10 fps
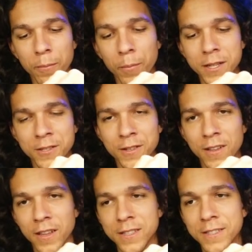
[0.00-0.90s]
mentioned the
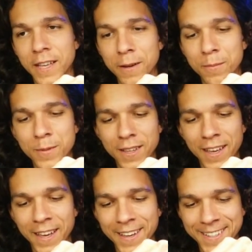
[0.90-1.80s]
lens name,
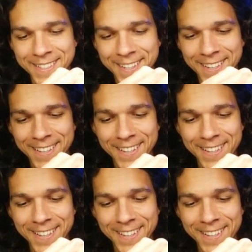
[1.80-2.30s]
and